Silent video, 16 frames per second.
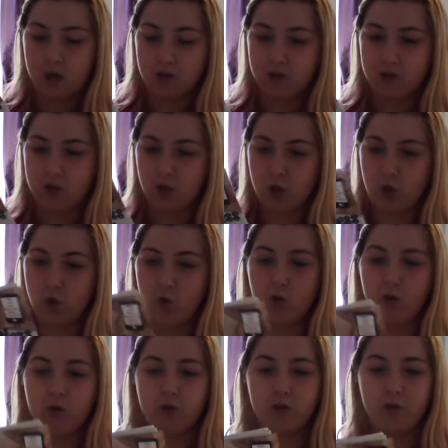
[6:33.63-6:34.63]

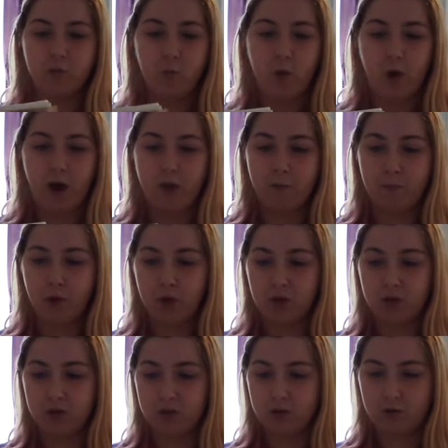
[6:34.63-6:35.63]
So what I
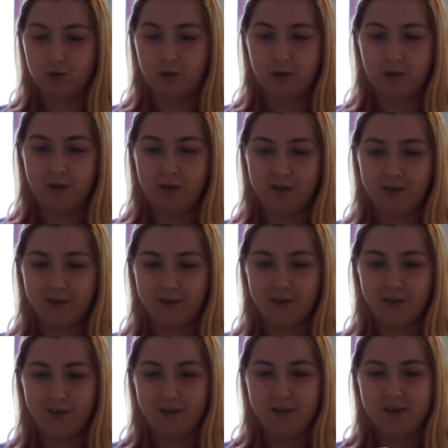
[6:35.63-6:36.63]
put
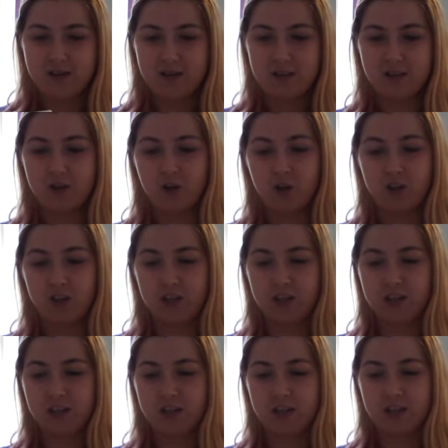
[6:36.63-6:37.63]
says, look at
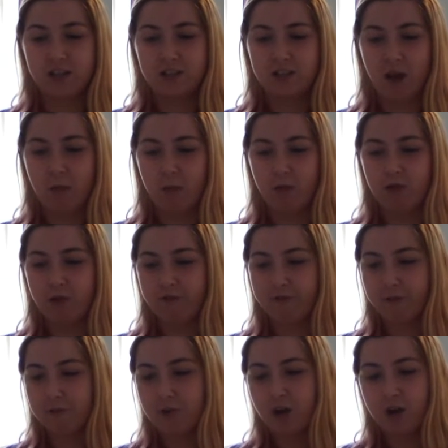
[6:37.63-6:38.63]
this list a month
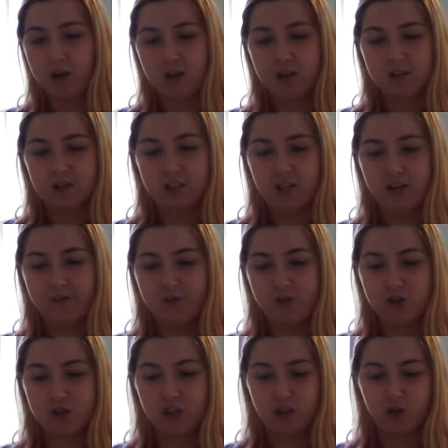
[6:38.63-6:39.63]
from now and see if
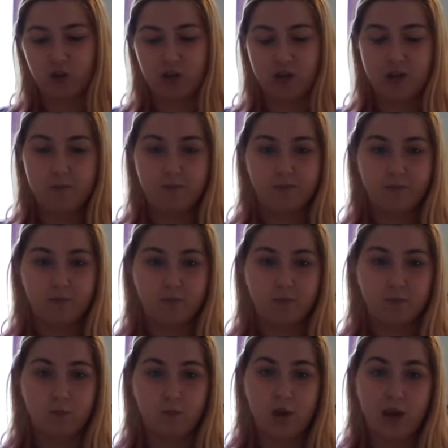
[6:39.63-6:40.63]
you still agree.
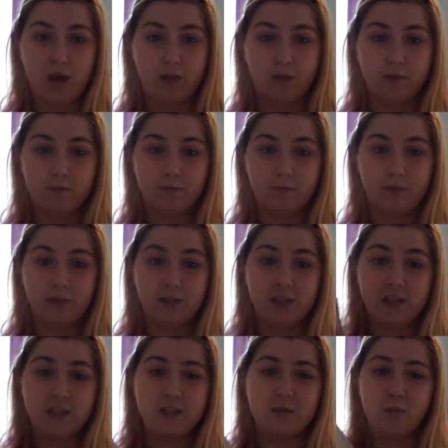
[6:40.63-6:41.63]
Well,
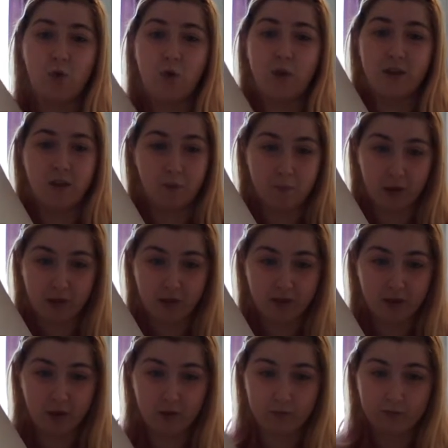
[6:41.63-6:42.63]
this is more than a
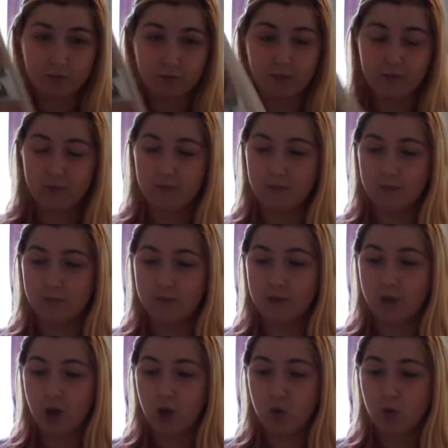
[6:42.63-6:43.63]
month
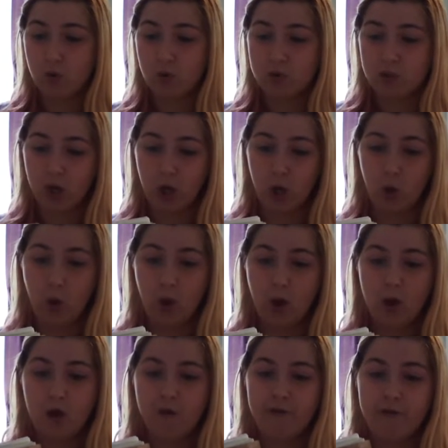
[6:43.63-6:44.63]
ago. So
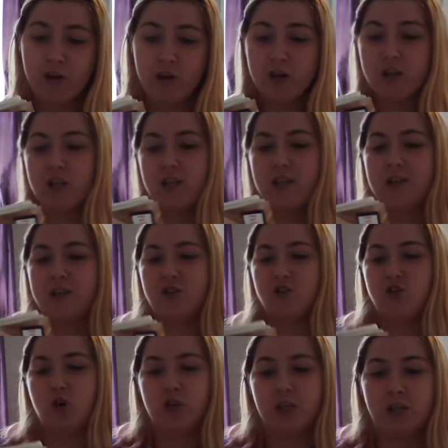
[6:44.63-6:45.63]
first is
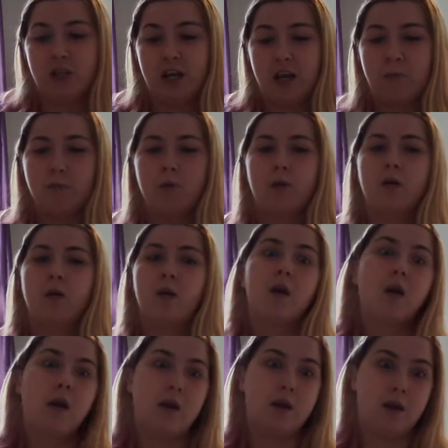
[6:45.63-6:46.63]
Johnny Depp.
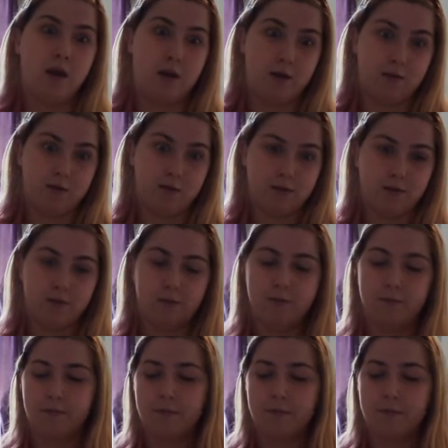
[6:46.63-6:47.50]
Yes.